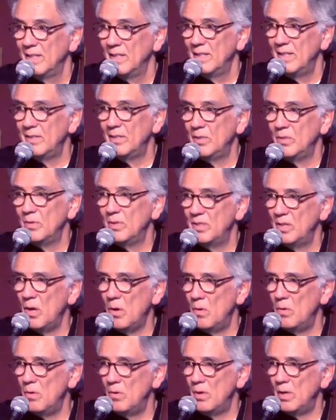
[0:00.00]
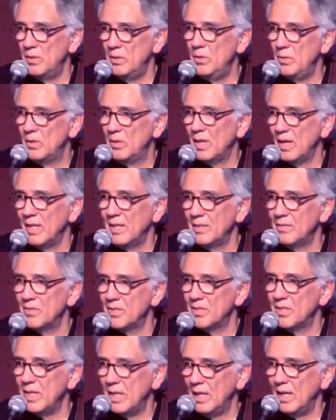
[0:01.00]
into a new kind of
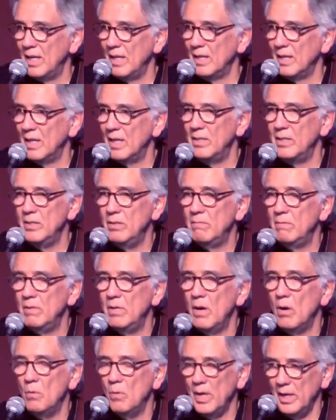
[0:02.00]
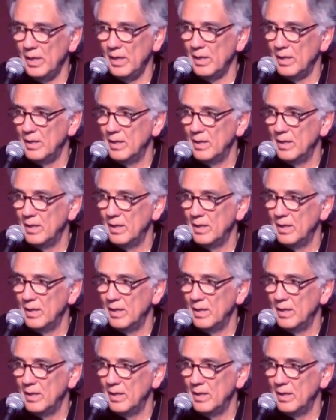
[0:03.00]
seeing, a new knowing.